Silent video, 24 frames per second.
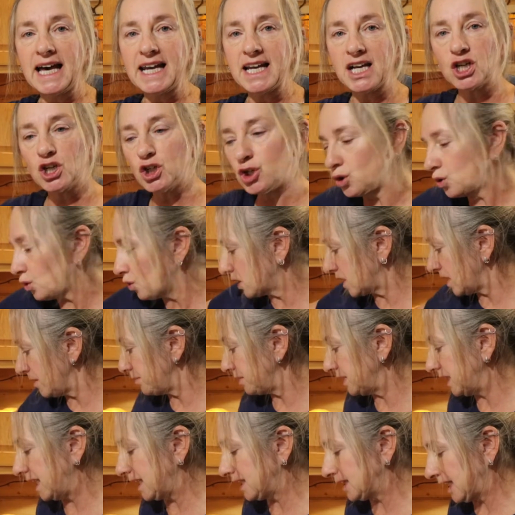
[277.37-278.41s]
let it cool
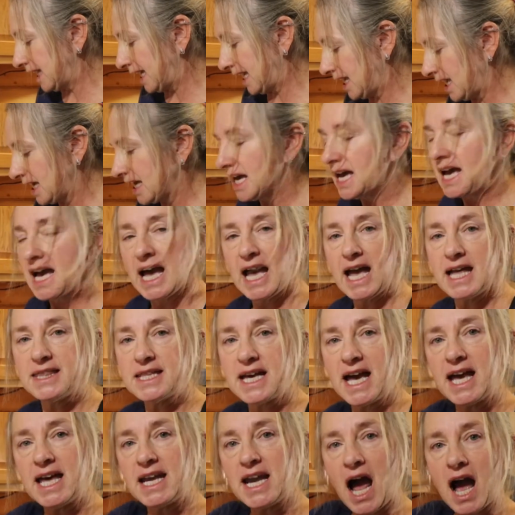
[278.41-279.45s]
completely,
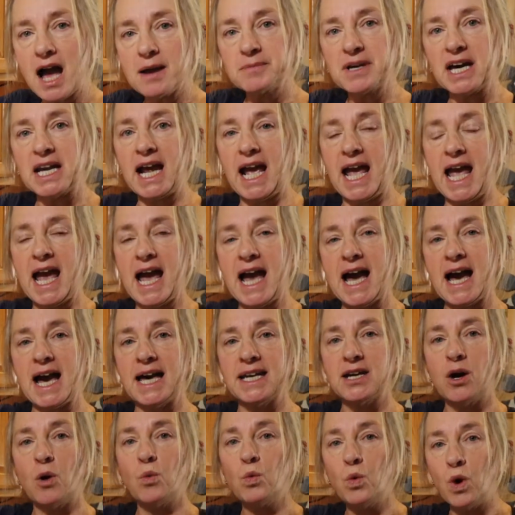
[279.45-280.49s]
and then I'm going to
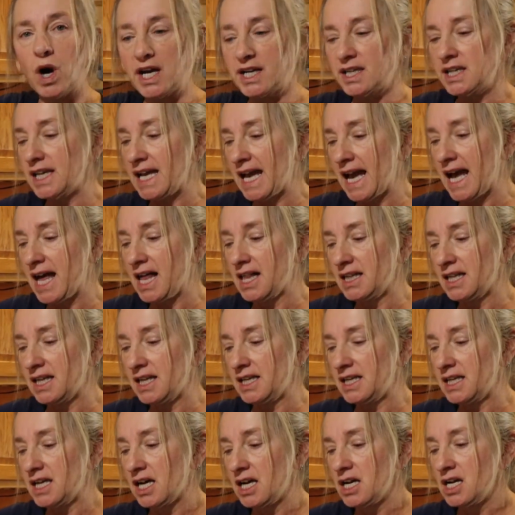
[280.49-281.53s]
add 1
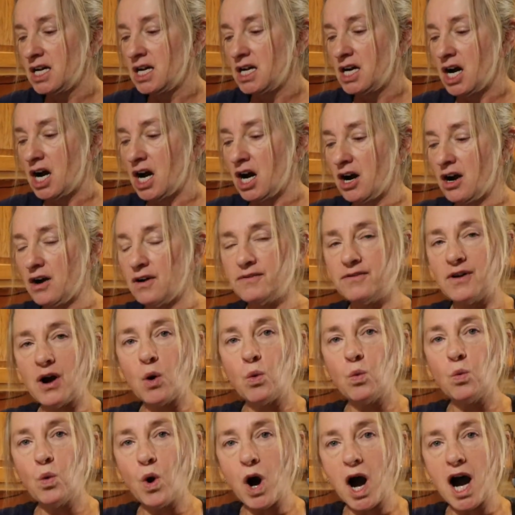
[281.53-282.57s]
gallon of
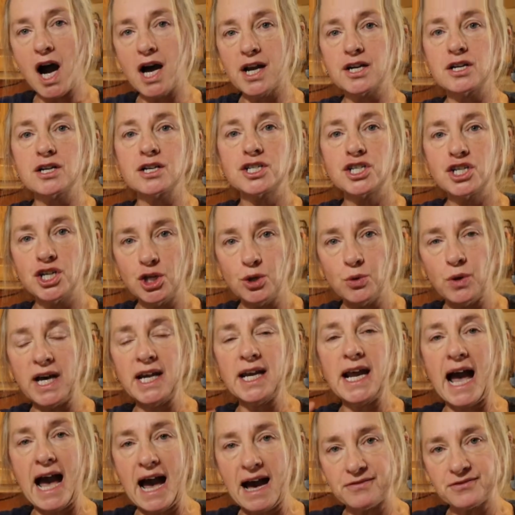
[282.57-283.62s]
water to
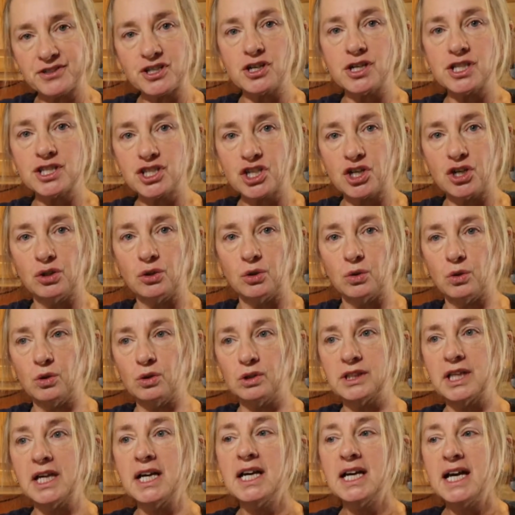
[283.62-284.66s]
it after it's
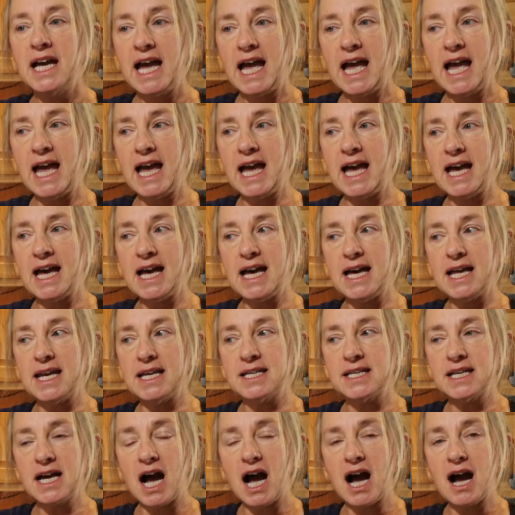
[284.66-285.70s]
cooled,
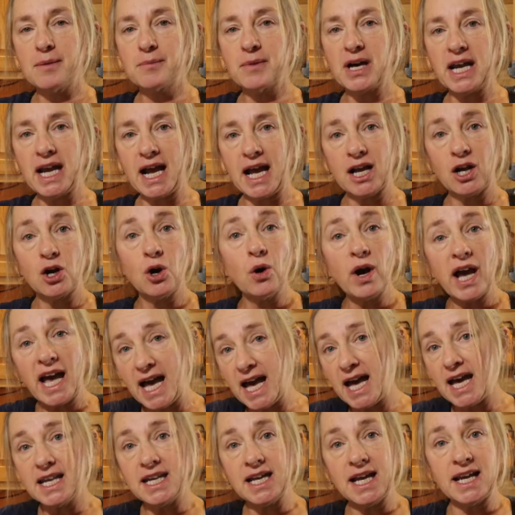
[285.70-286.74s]
and I'm going to go
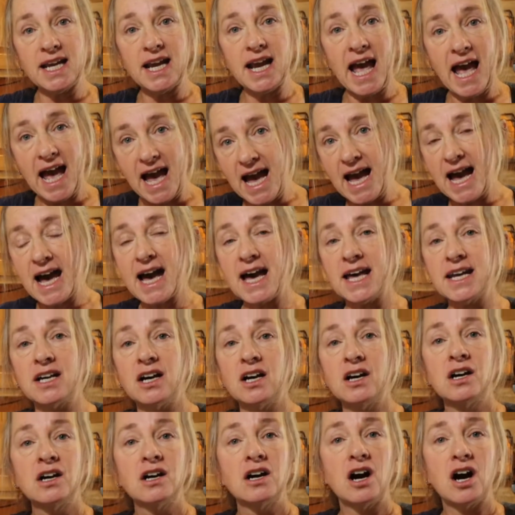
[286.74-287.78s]
ahead and
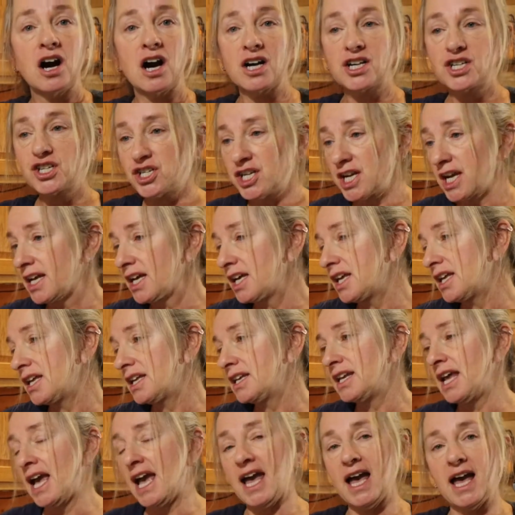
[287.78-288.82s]
add our
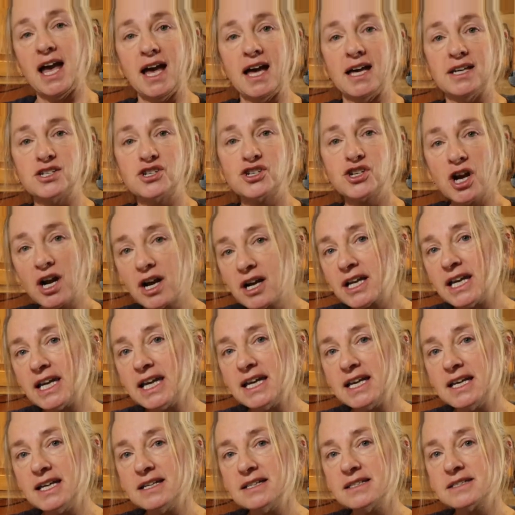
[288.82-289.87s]
chicken and
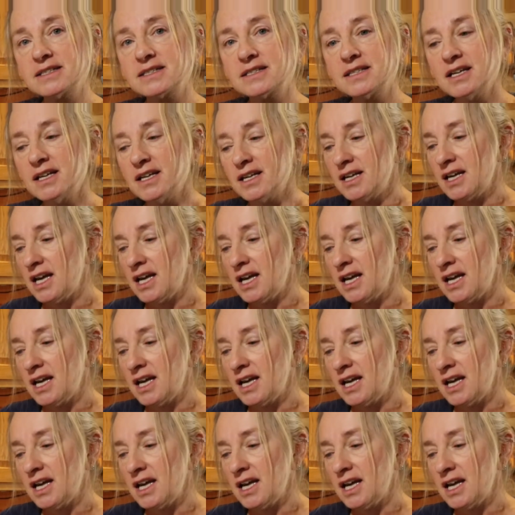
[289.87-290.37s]
turkeys